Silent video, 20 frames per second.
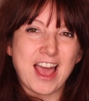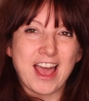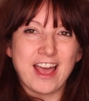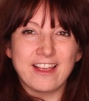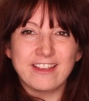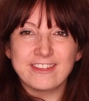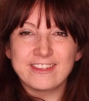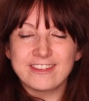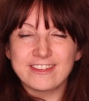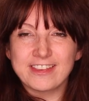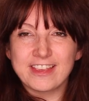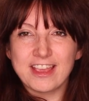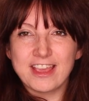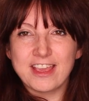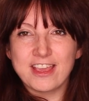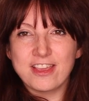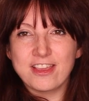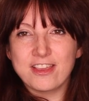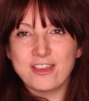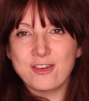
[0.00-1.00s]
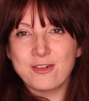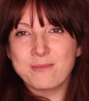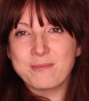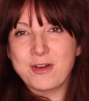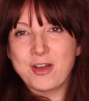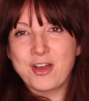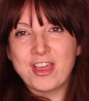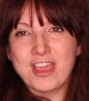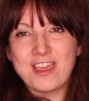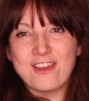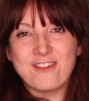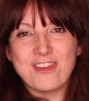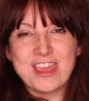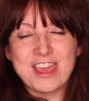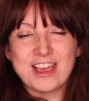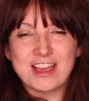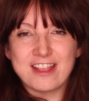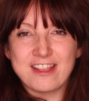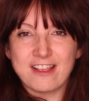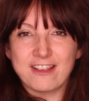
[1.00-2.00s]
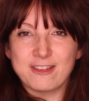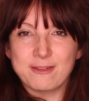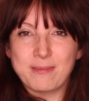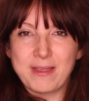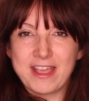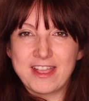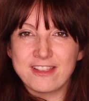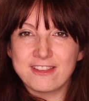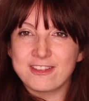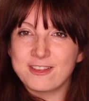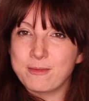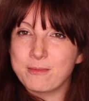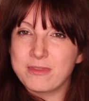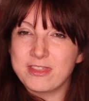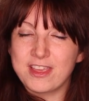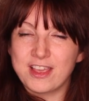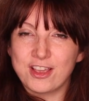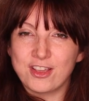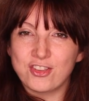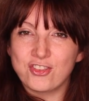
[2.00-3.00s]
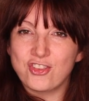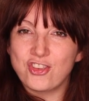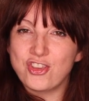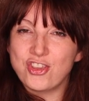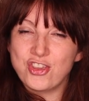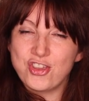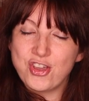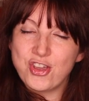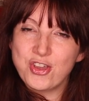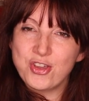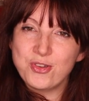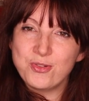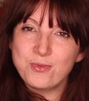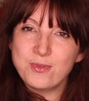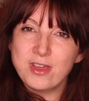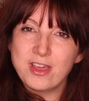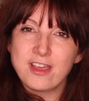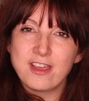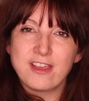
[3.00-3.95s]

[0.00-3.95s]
Ask your boy if he can explain something to you.